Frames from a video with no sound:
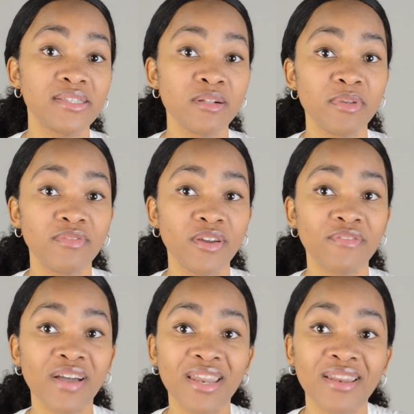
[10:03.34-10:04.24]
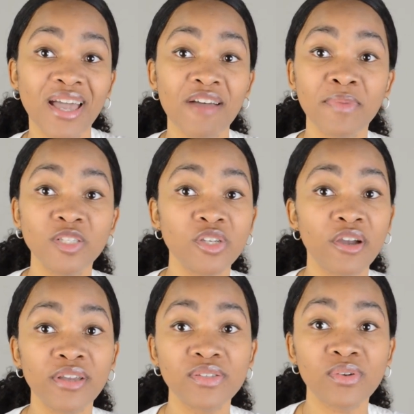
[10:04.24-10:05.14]
be verified and not have my G
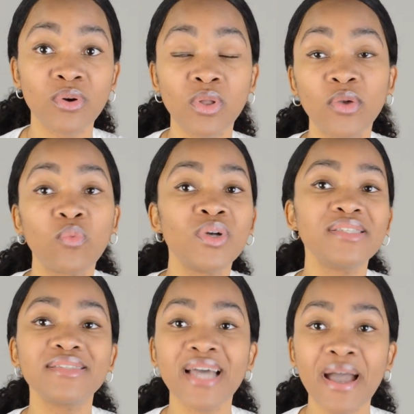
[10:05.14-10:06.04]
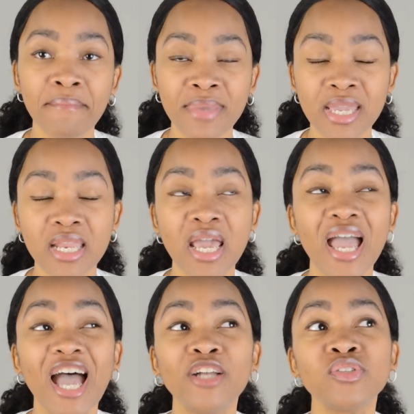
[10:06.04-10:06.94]
R E score? Like, what does that mean?
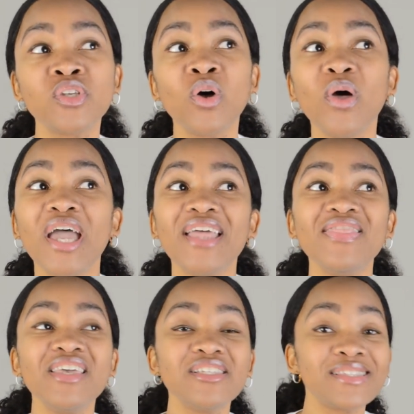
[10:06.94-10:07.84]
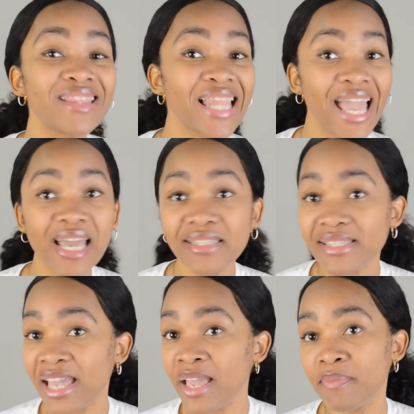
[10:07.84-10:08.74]
And so this
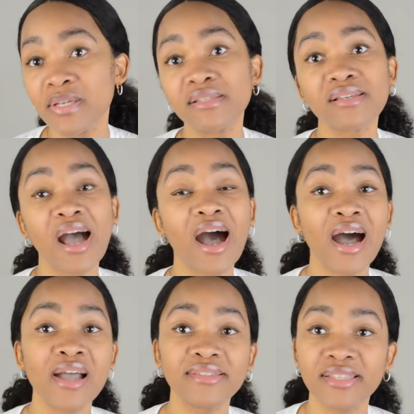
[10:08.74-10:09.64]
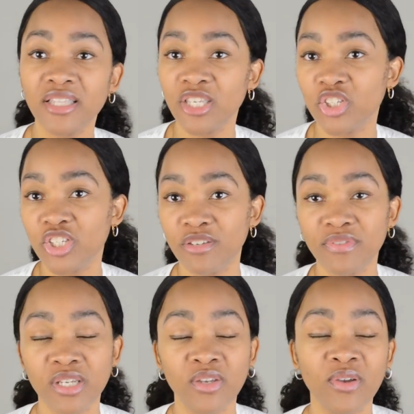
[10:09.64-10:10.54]
landscape is constantly
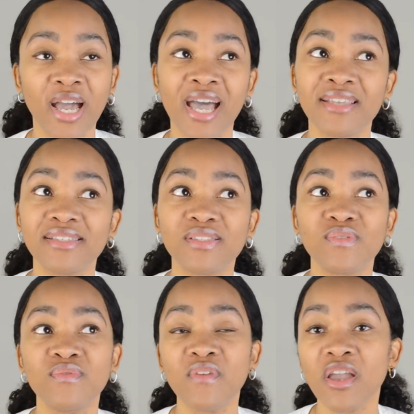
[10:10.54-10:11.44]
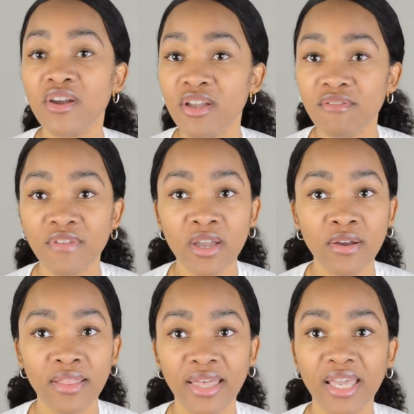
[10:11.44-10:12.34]
shifting, you guys. It's very,
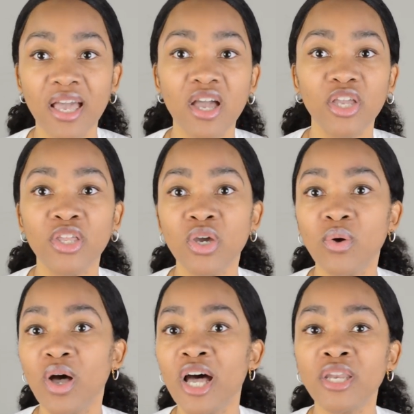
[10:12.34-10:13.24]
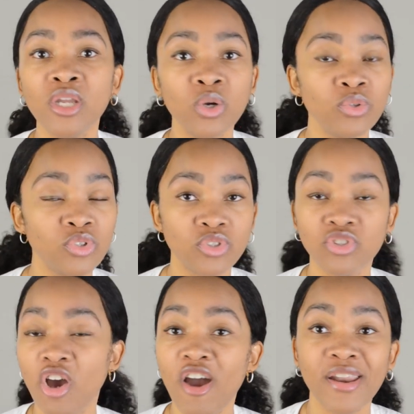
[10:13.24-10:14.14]
very like, you know, unknown
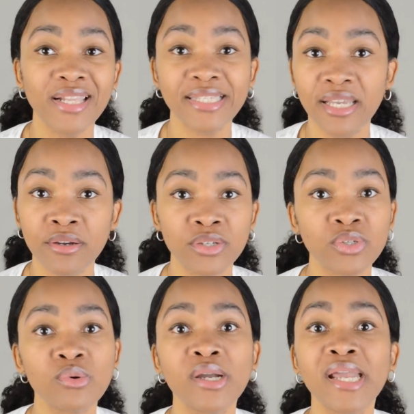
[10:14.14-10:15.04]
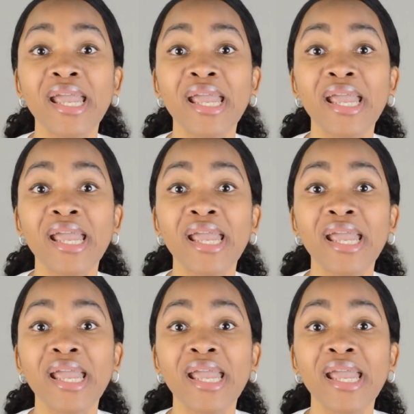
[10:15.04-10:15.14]
charted territory.